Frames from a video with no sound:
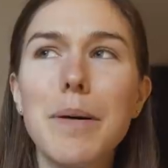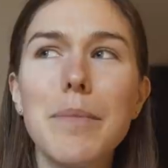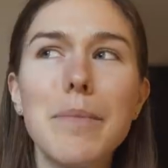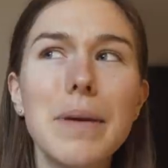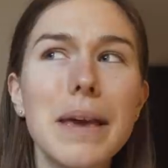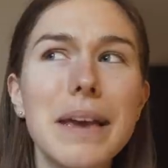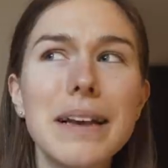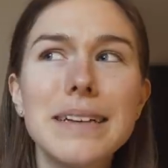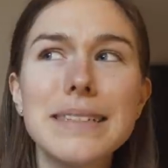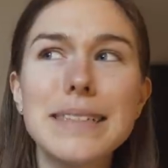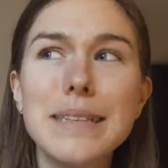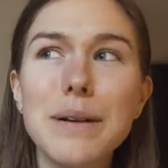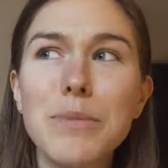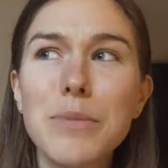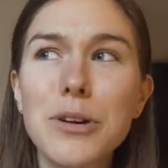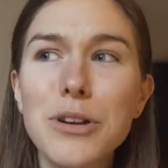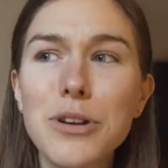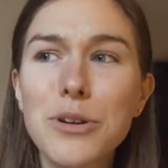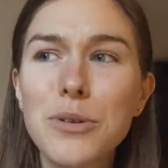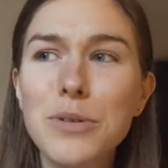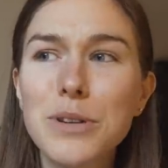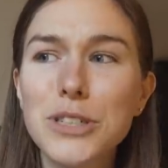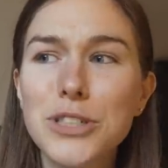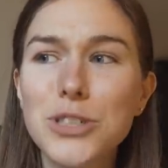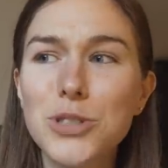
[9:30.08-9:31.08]
But being someone
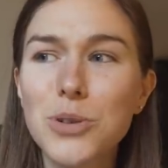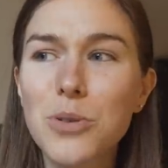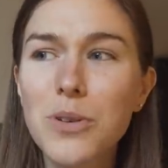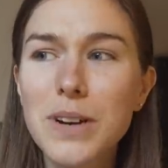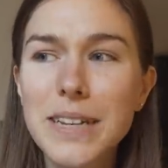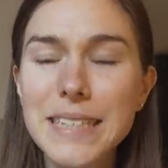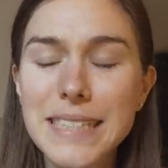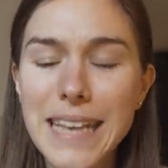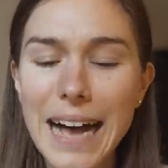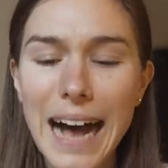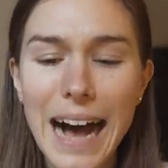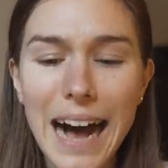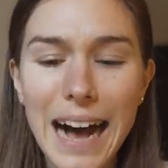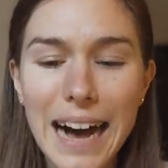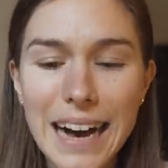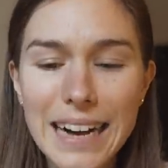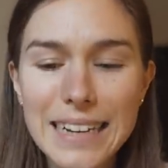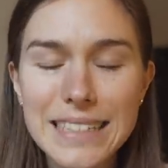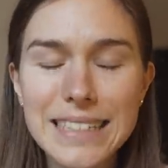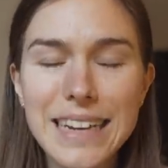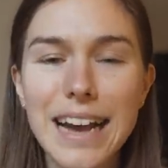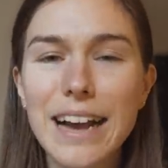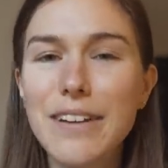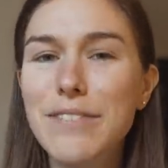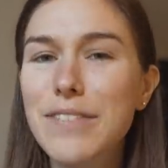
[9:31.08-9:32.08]
who enjoys
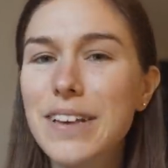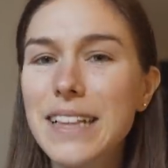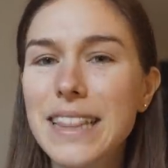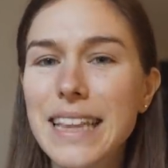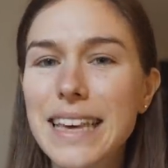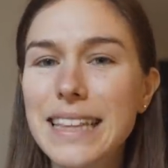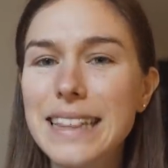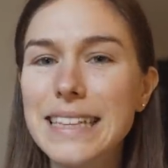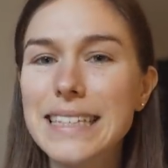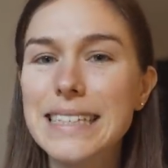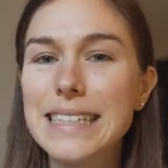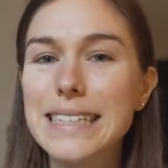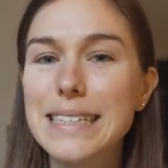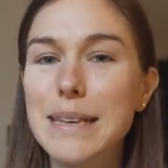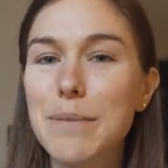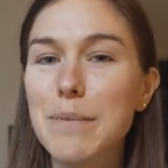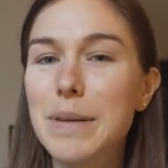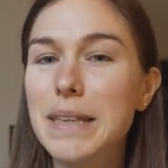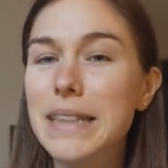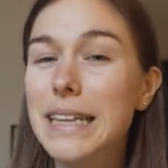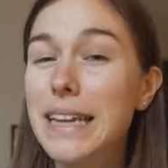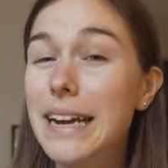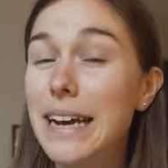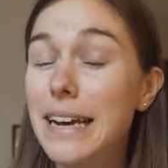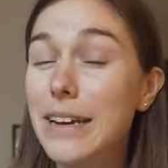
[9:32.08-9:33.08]
art, I feel like this is
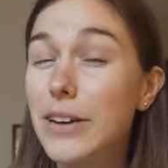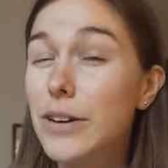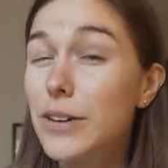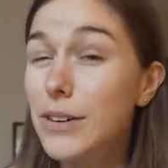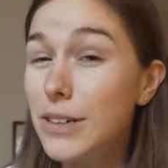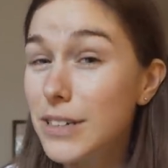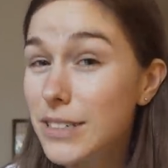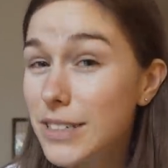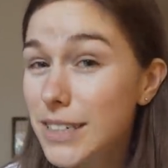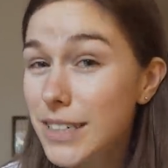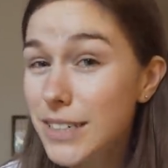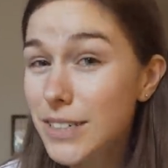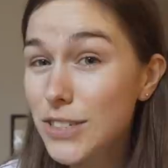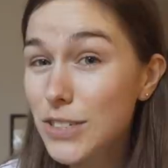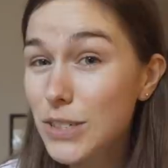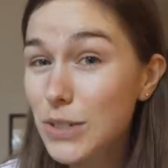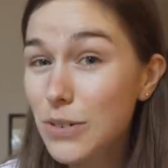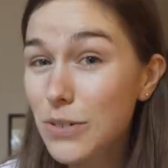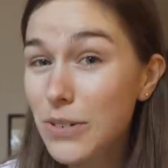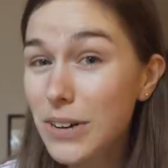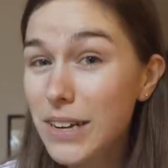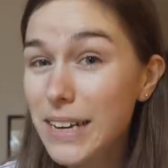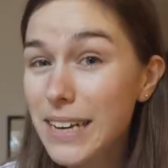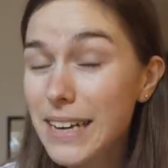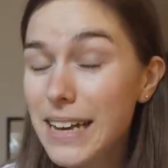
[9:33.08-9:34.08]
something that I could
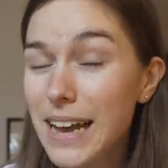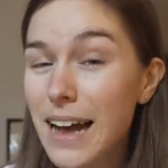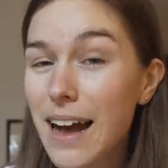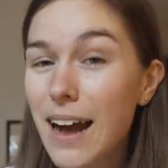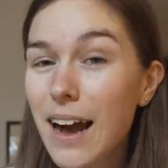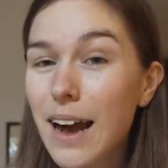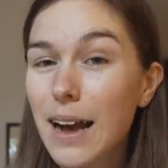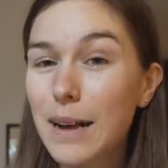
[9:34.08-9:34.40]
enjoy.